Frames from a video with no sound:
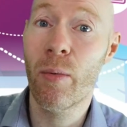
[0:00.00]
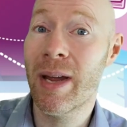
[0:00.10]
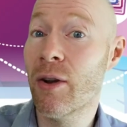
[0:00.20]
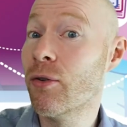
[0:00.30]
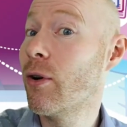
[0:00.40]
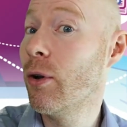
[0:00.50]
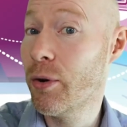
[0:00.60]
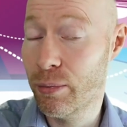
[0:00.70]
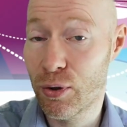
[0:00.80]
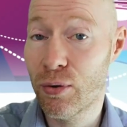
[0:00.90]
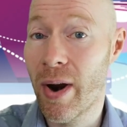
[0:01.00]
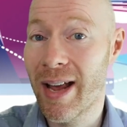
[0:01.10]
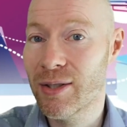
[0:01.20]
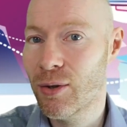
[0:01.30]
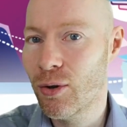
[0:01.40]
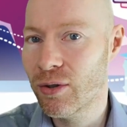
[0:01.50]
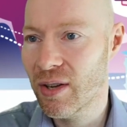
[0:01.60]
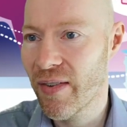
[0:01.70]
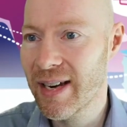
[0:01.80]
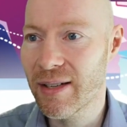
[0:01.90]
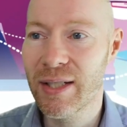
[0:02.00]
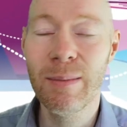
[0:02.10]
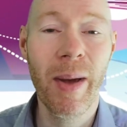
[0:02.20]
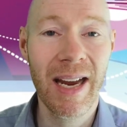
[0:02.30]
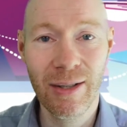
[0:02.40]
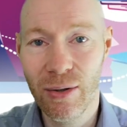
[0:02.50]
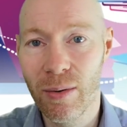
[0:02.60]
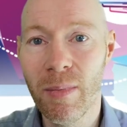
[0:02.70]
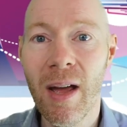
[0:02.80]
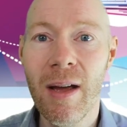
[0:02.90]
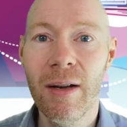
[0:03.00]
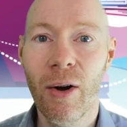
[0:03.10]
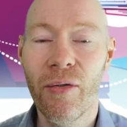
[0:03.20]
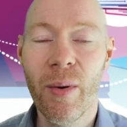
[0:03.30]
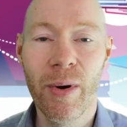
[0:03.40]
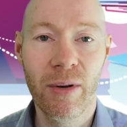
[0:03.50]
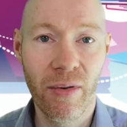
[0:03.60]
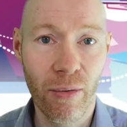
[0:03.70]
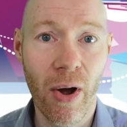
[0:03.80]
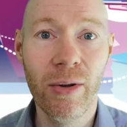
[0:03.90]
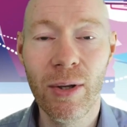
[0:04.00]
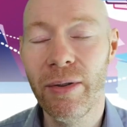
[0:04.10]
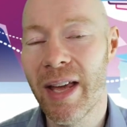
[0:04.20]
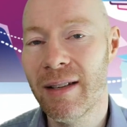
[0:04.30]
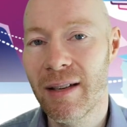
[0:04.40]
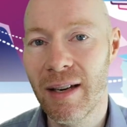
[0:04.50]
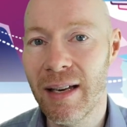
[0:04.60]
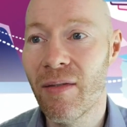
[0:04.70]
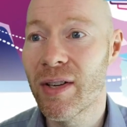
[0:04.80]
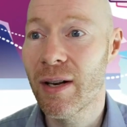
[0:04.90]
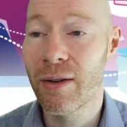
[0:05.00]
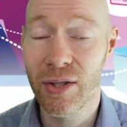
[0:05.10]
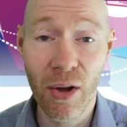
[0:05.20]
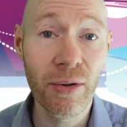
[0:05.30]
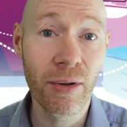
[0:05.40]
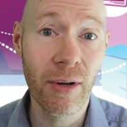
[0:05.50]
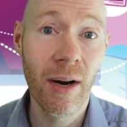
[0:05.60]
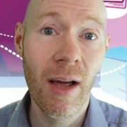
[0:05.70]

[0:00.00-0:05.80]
under a lot of stress? So you can define a spectrum of the amount of arousal then that an individual is under